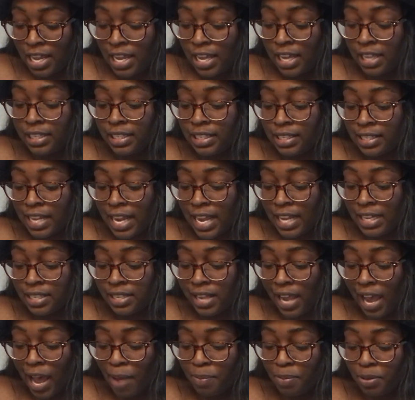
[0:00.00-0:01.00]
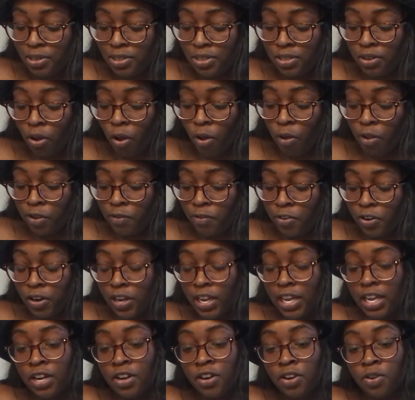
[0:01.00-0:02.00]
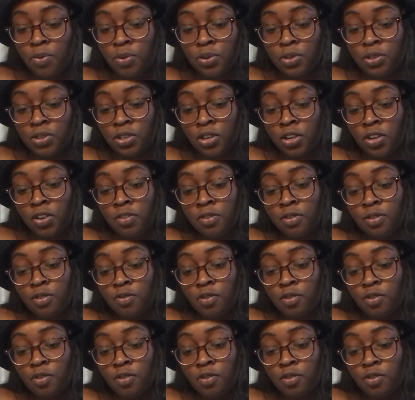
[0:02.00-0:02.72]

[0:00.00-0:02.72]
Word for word: Instead, tap into all of your inner reserves